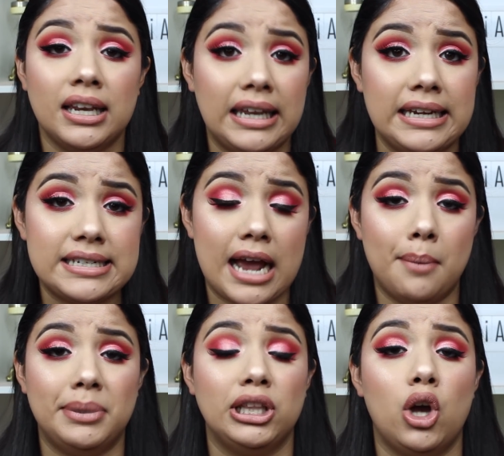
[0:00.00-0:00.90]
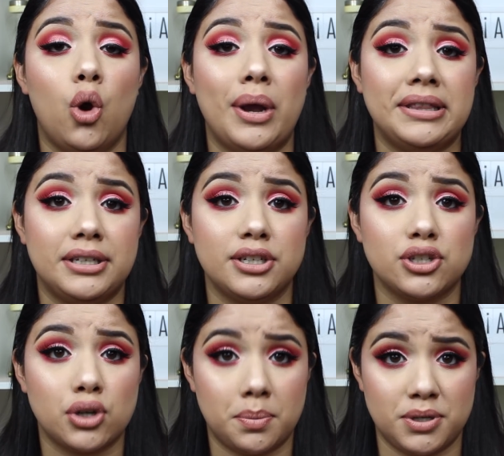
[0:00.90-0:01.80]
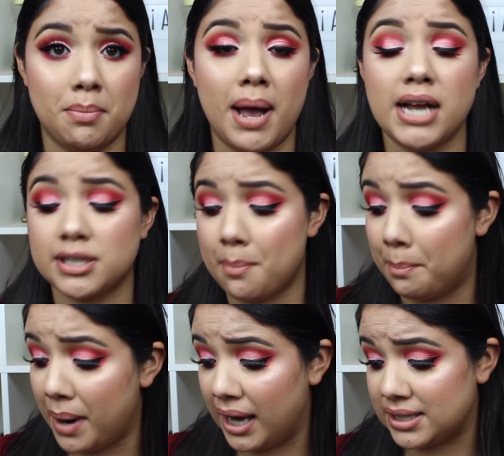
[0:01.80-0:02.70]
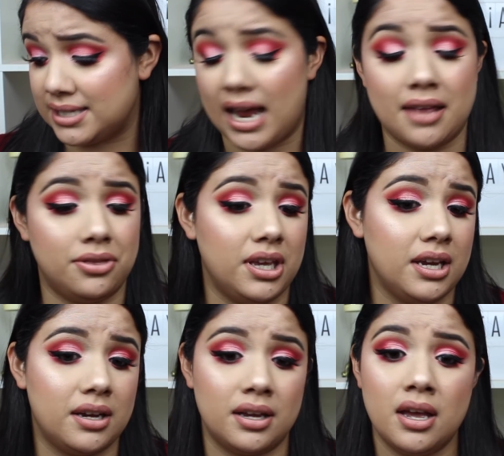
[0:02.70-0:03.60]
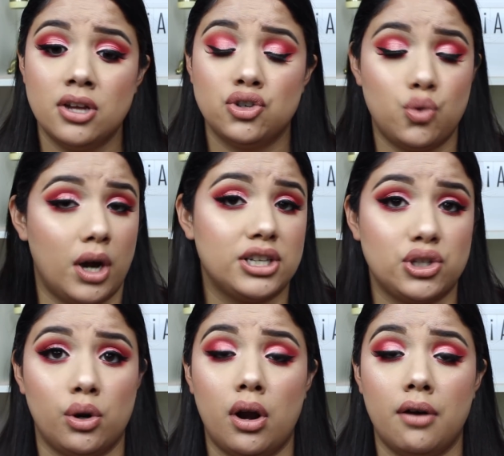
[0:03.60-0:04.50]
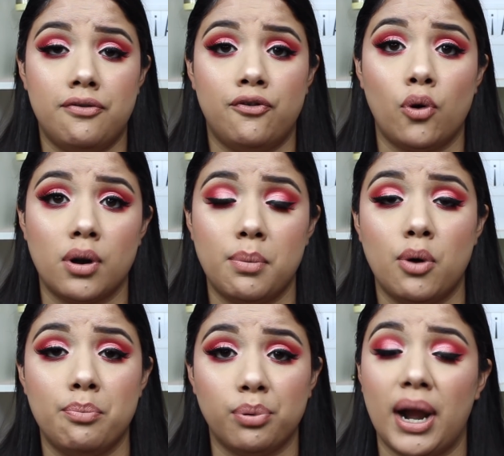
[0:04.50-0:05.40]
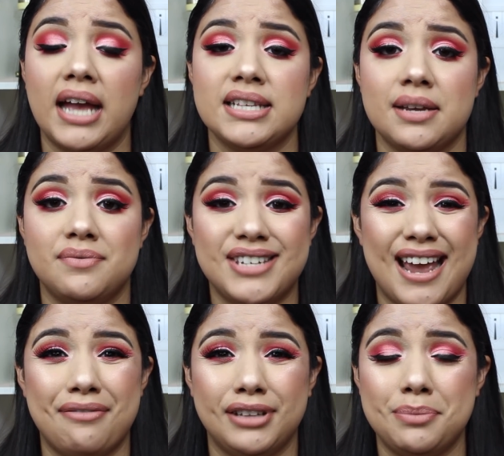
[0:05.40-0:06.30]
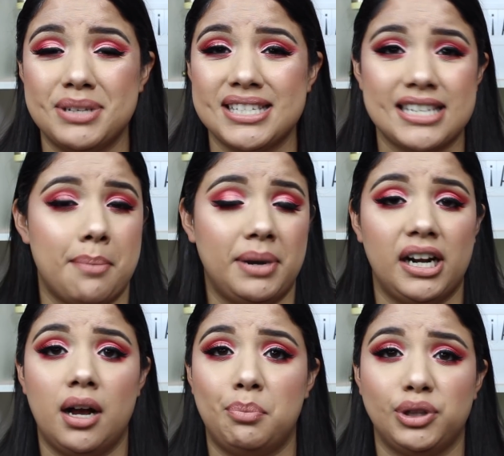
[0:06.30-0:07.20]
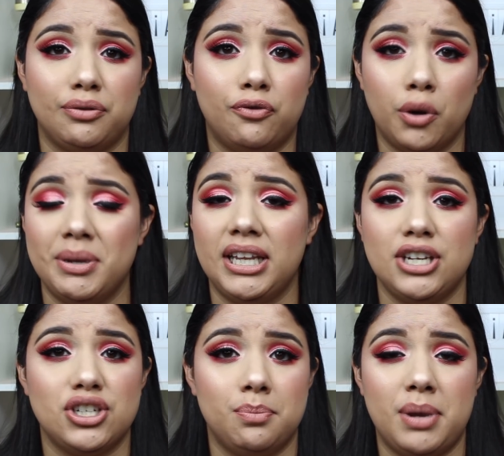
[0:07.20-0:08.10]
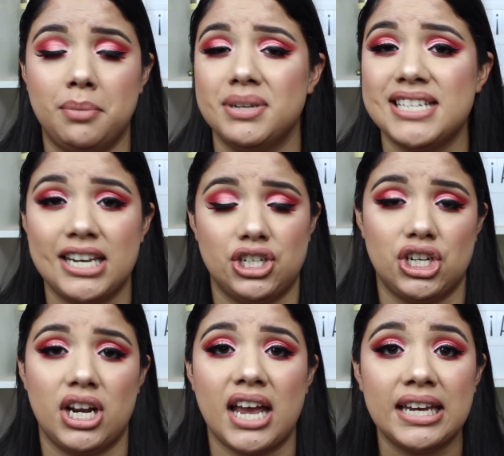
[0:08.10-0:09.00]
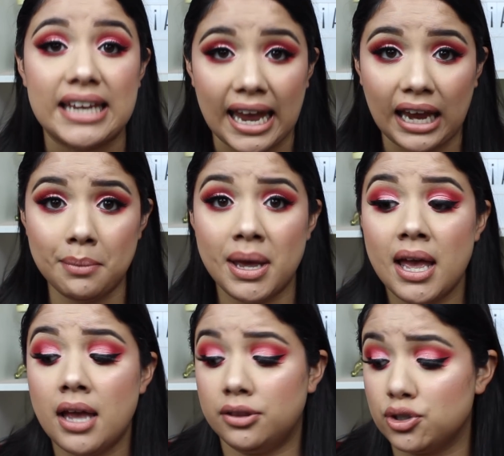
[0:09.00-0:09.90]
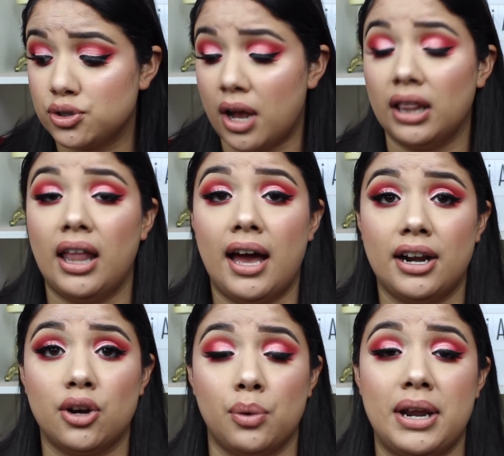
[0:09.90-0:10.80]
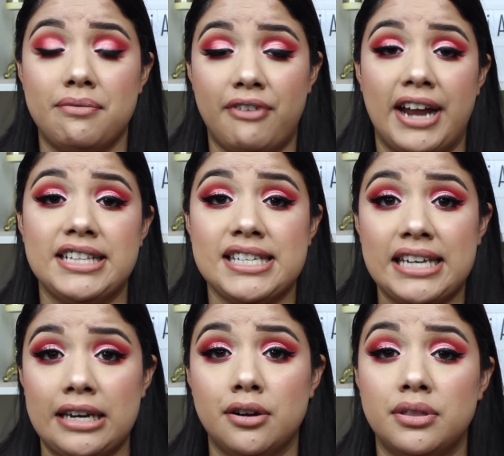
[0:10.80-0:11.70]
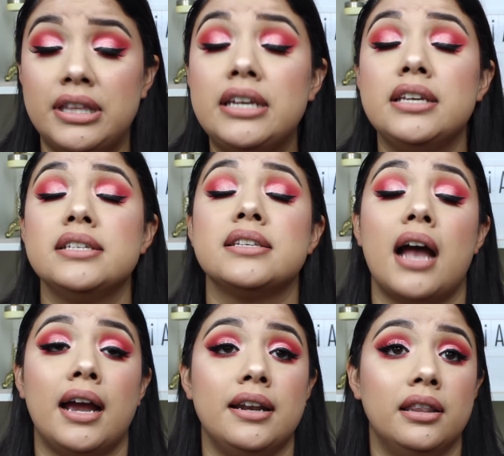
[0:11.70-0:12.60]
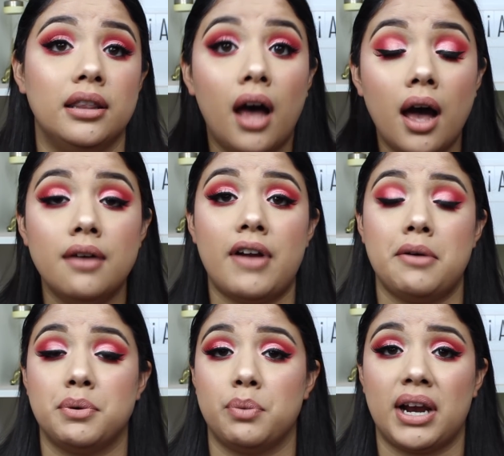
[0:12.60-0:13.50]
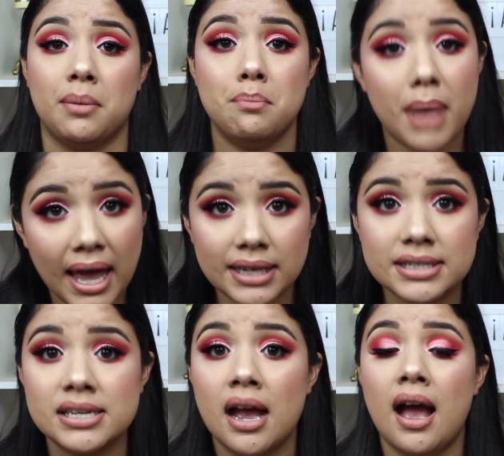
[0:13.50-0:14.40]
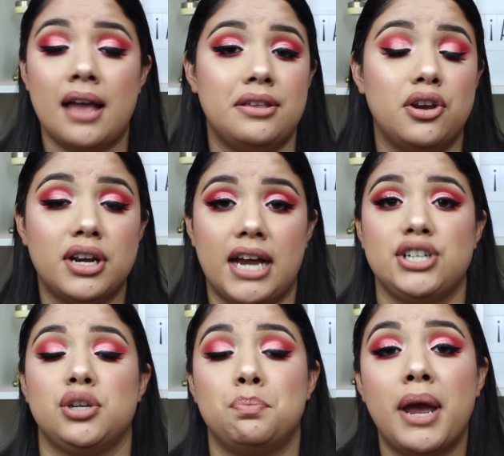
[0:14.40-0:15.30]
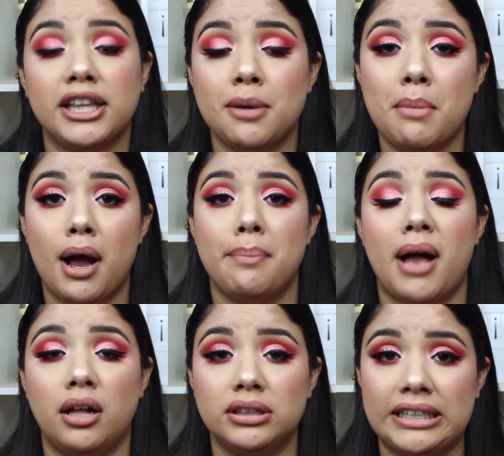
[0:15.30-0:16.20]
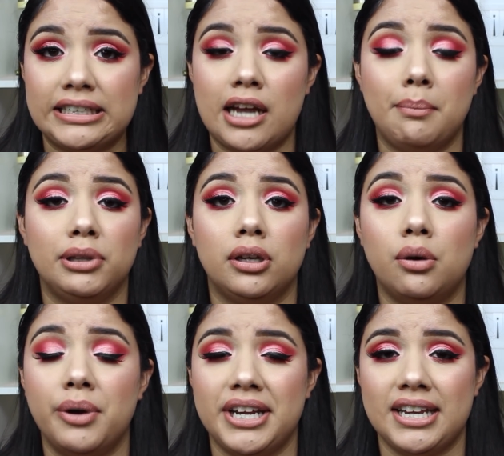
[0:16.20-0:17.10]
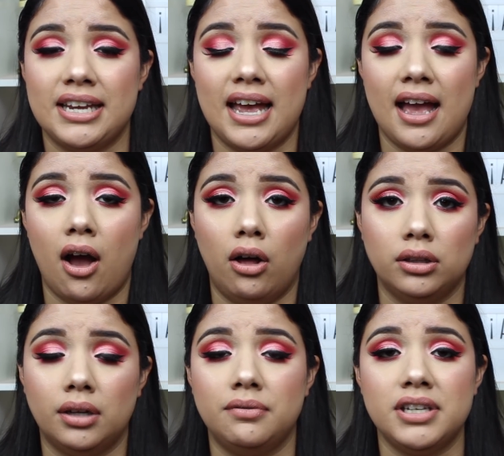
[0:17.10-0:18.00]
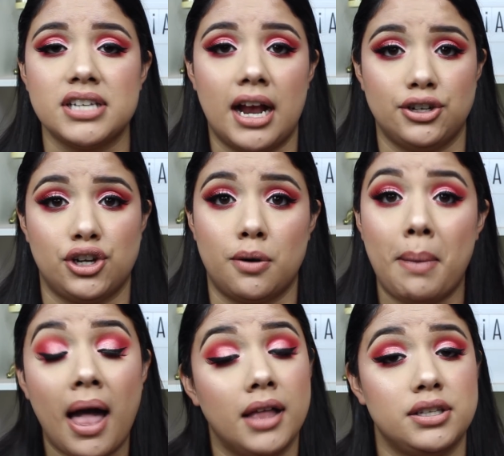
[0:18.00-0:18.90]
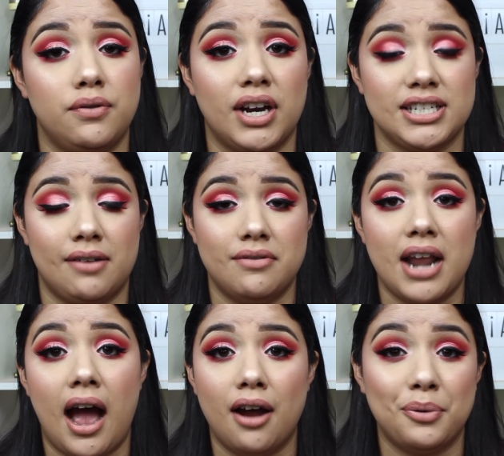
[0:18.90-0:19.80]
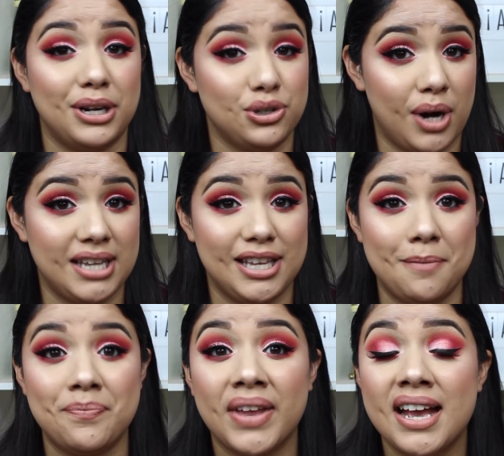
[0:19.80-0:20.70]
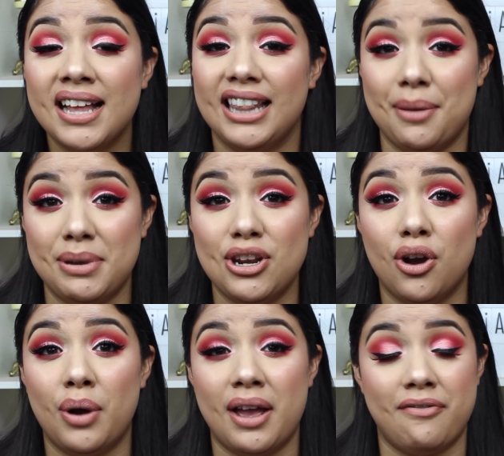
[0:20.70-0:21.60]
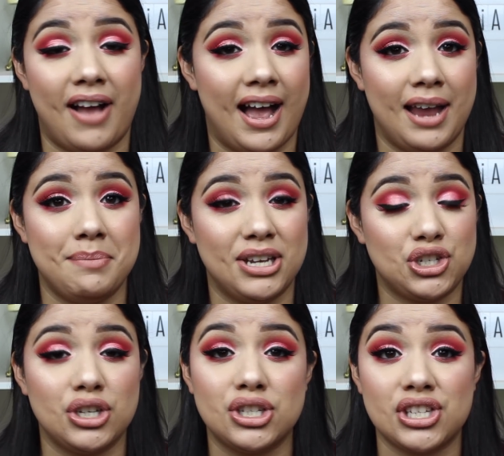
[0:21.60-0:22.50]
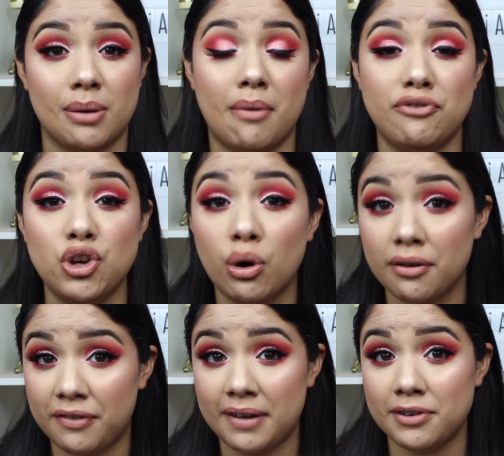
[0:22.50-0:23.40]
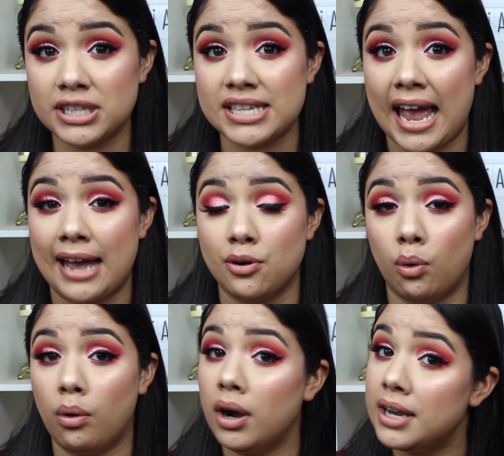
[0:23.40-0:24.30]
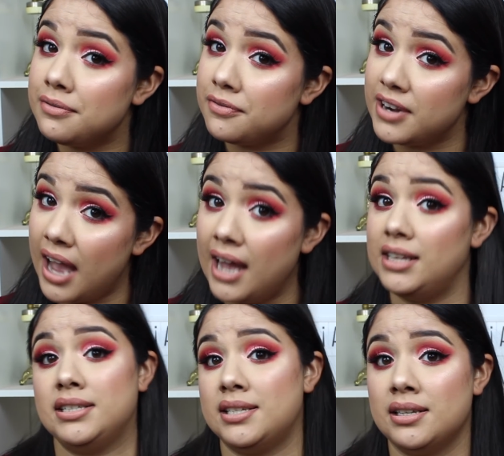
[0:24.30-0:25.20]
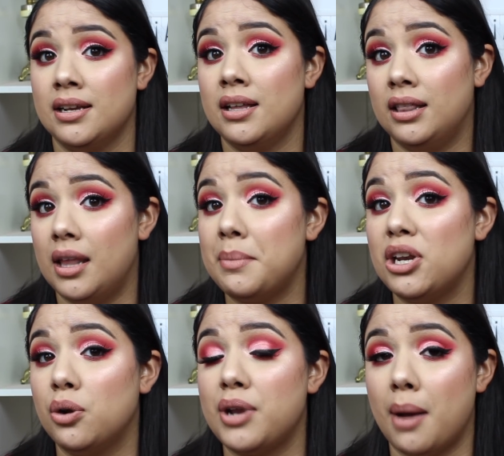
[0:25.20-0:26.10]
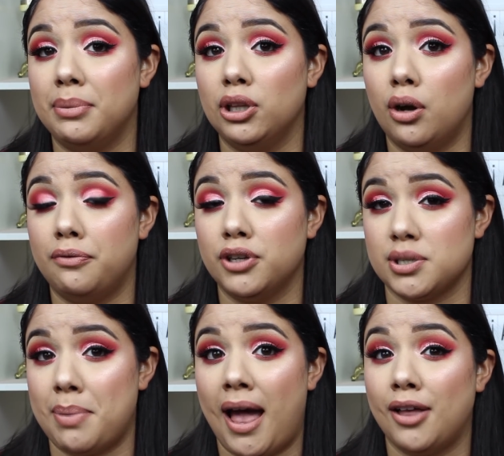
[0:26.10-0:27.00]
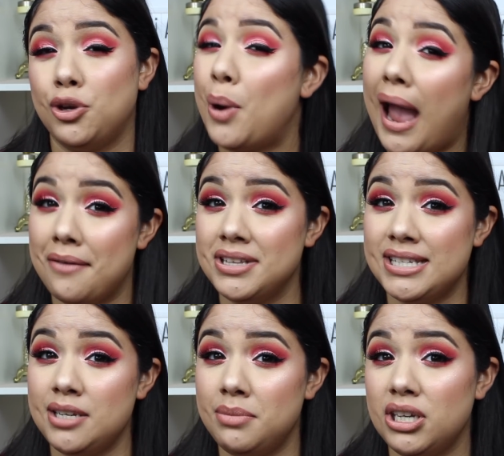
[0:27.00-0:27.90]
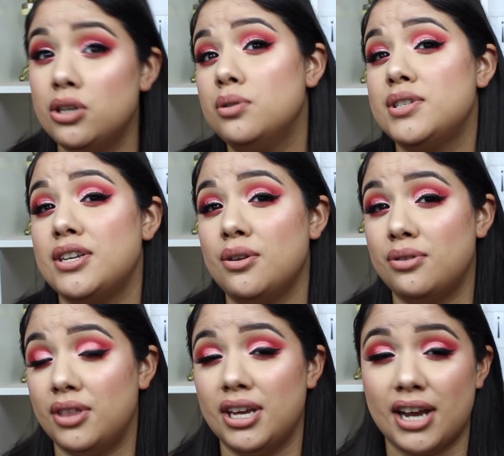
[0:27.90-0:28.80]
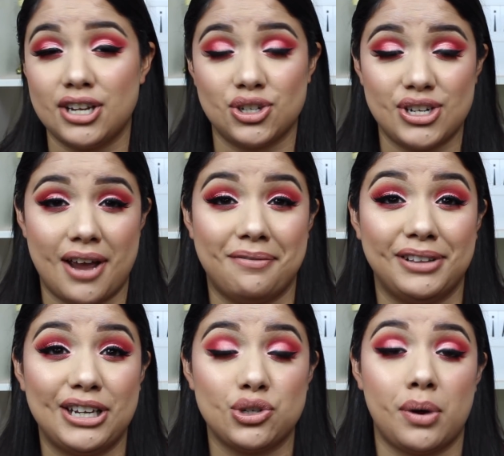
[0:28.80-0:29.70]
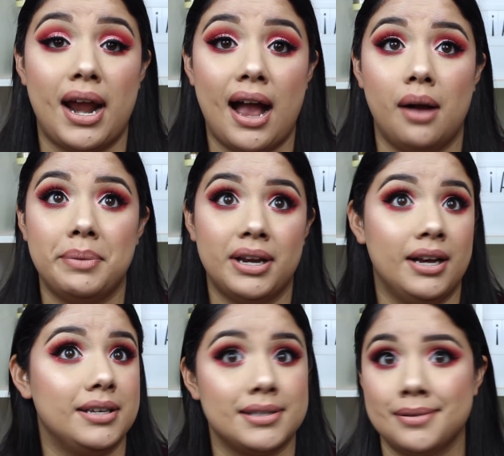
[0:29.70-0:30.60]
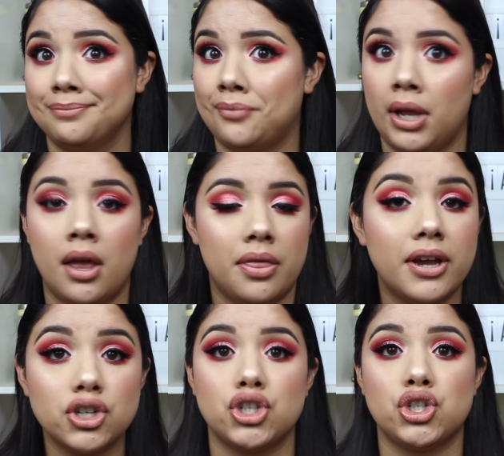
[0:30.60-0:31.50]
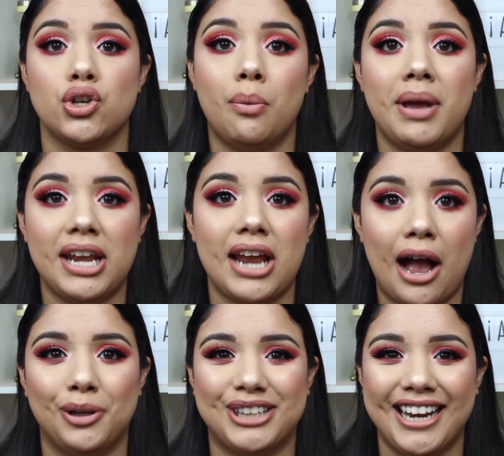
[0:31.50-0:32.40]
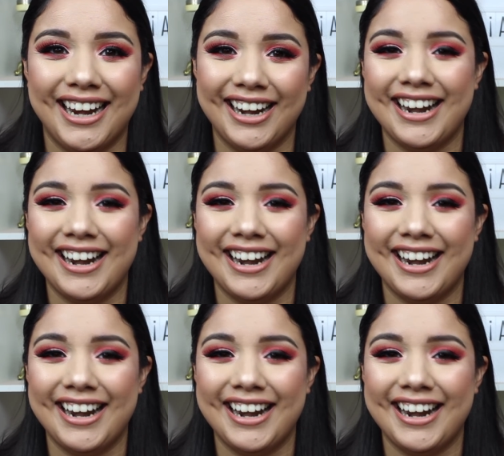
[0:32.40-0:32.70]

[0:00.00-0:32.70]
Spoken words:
linked down below in the description box. But I think drugstore affordable brands have definitely been stepping up with the formulation, pigmentation game. There's a lot of great finds here. These I love. I would recommend. I think you guys should pick them up. I'll link down below where you can get all of these eyeshadow palettes if you guys have not already tried them. Let me know if I mentioned some of your favorites, and or if not. Let me know down below if there's a palette you haven't seen me use and you think I should definitely try out, because there's just so many out there.